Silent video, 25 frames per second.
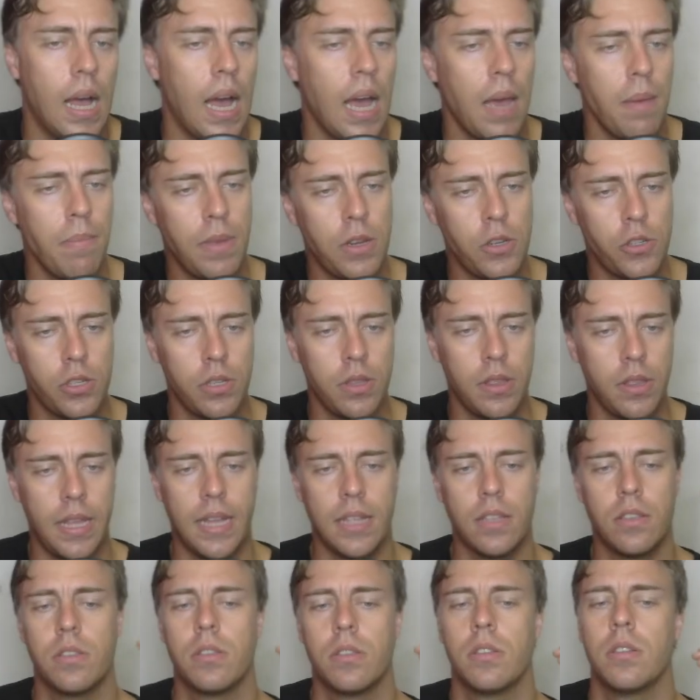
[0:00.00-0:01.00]
mentioned
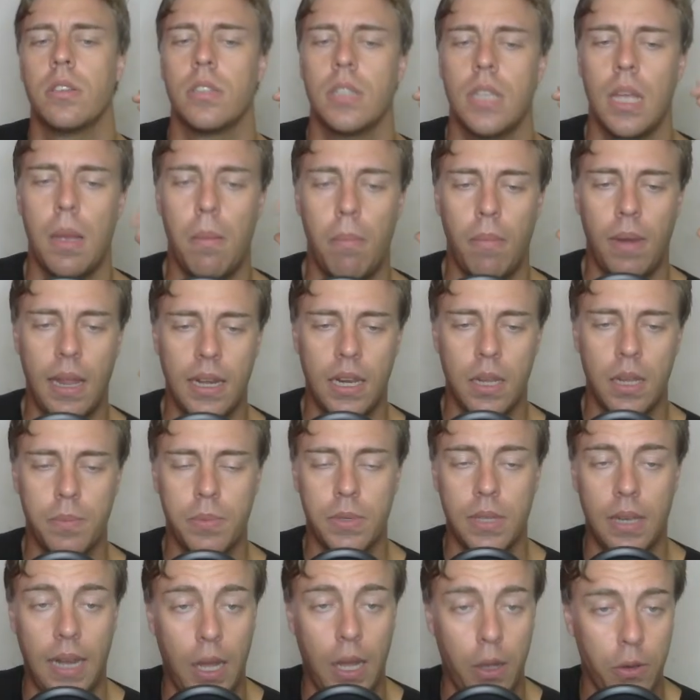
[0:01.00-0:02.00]
that some lineups
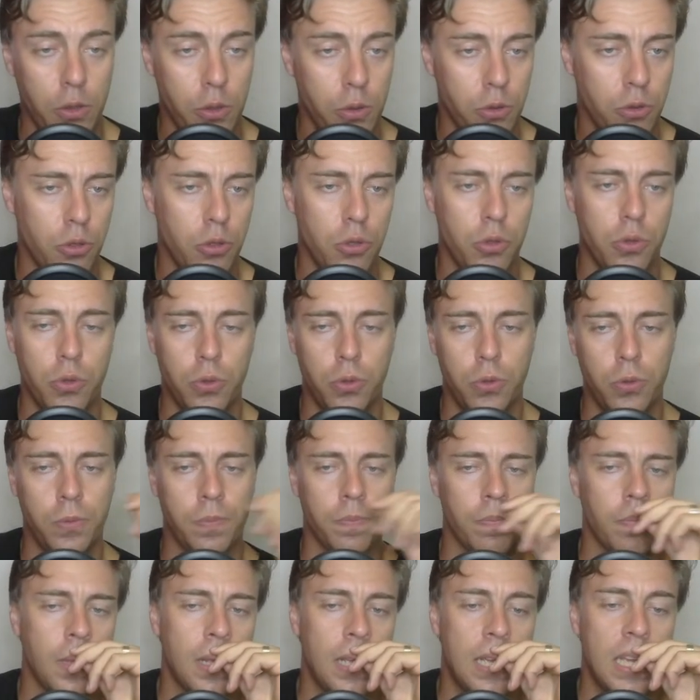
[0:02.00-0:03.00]
allow you to
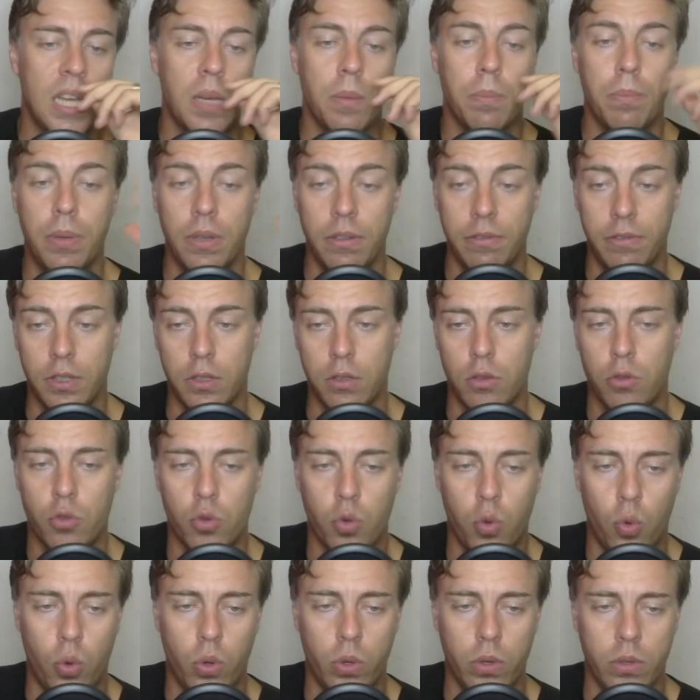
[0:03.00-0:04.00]
pivot
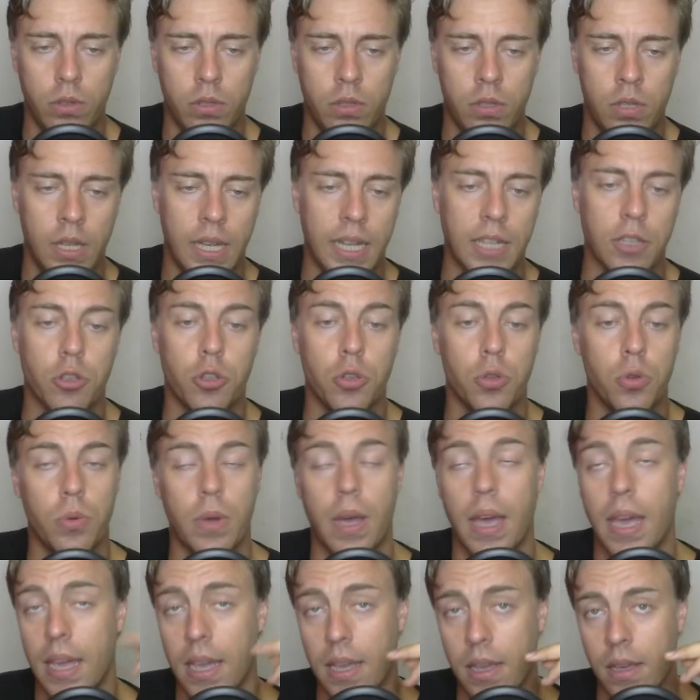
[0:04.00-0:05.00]
towards a
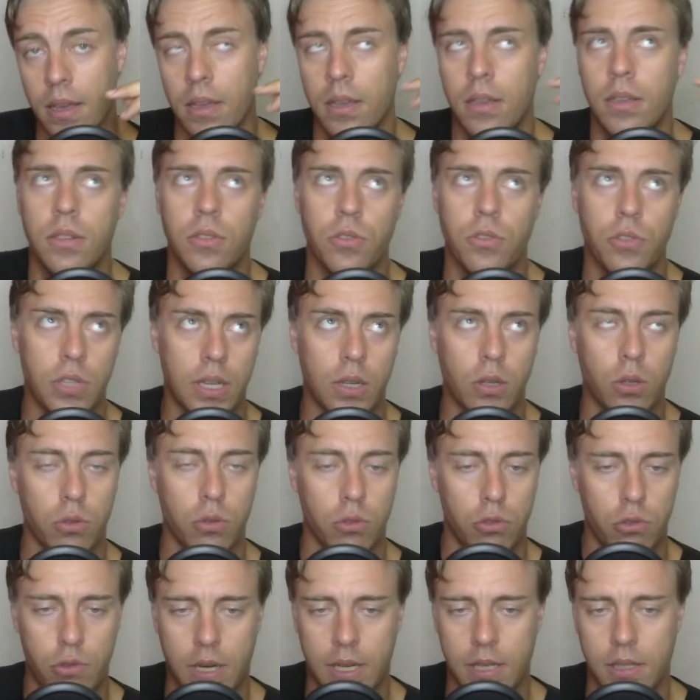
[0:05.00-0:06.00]
2A tier
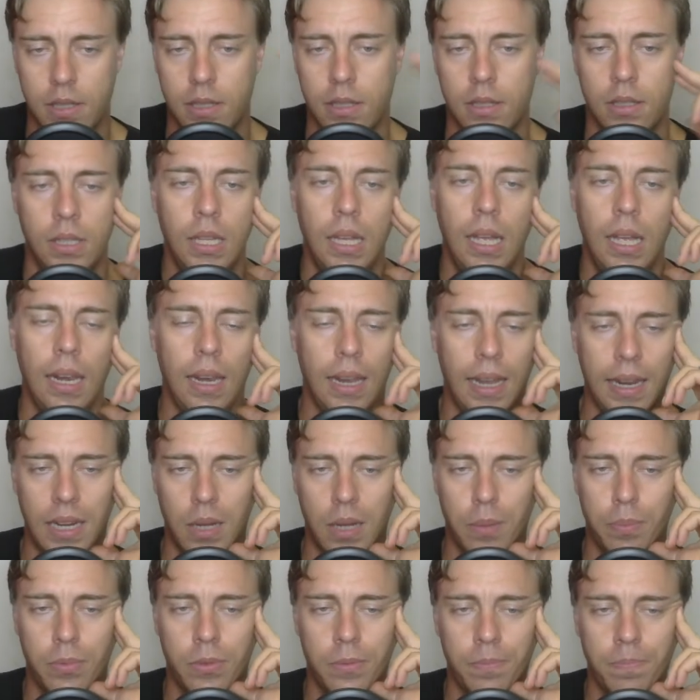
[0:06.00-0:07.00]
constructor
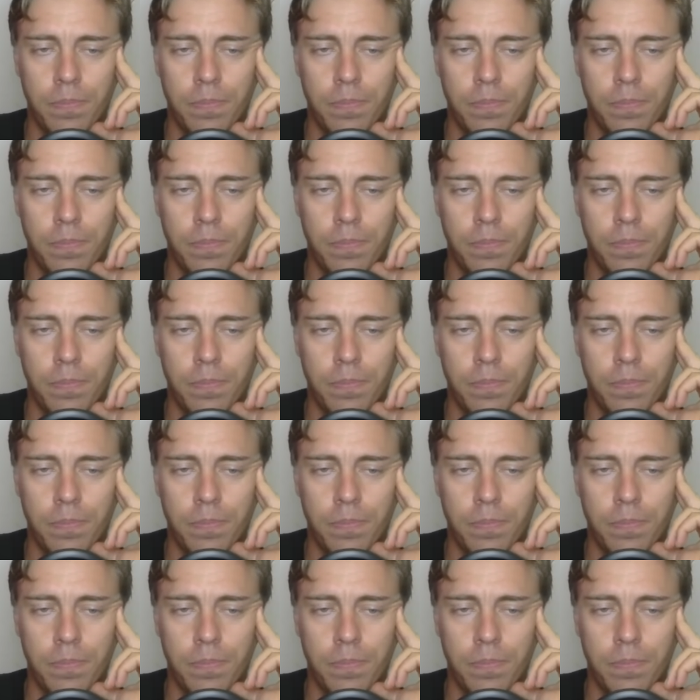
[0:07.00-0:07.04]
lineup.